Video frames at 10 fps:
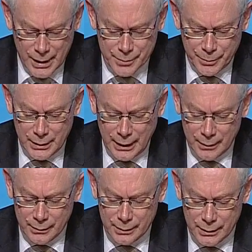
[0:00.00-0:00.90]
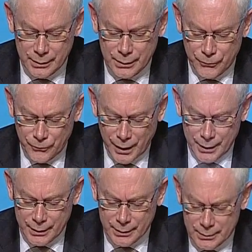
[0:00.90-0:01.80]
has been held in a
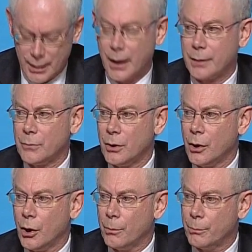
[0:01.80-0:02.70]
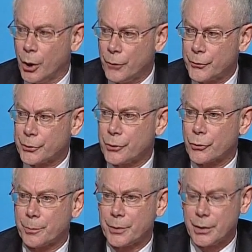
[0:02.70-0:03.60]
defining time both for the
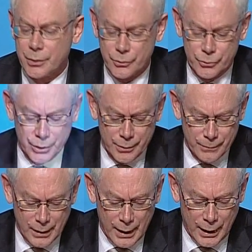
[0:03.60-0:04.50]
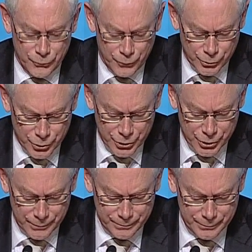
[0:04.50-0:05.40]
European Union and for
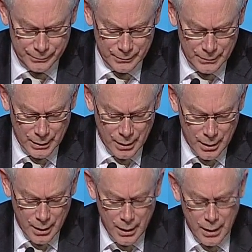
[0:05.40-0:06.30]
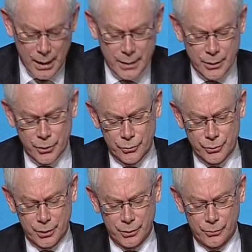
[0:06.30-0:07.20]
Russia. In the
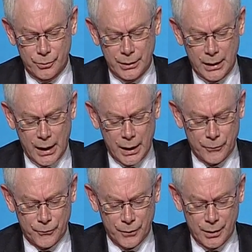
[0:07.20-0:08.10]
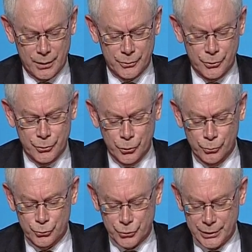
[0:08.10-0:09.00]
Union, we have the
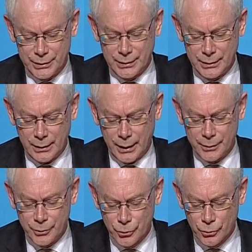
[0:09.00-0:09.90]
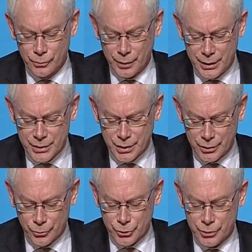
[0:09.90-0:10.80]
new treaty and new
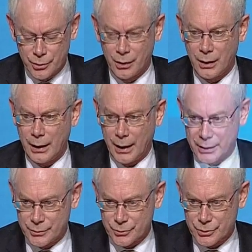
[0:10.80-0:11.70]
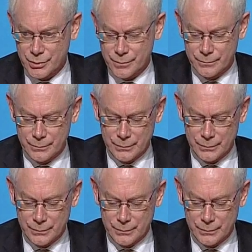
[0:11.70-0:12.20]
institutional actors.